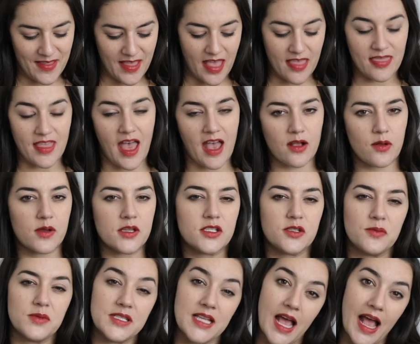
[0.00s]
And that
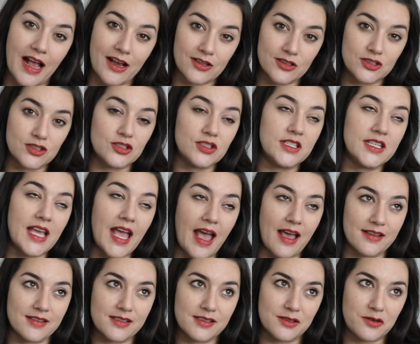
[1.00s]
question was actually
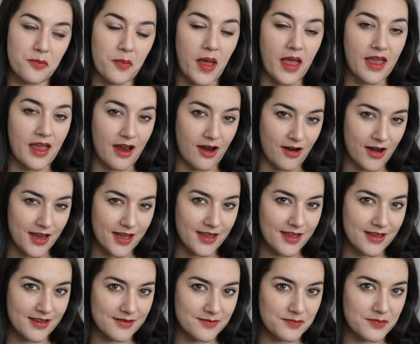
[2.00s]
asked by Eric